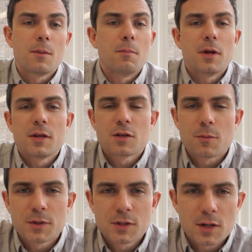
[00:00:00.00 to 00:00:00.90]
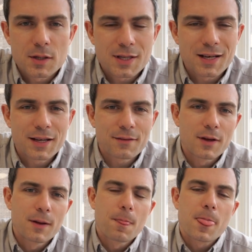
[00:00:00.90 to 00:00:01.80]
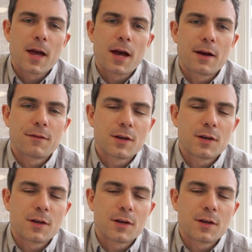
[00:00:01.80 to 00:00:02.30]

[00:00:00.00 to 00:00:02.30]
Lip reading: Mothers on maternity leave have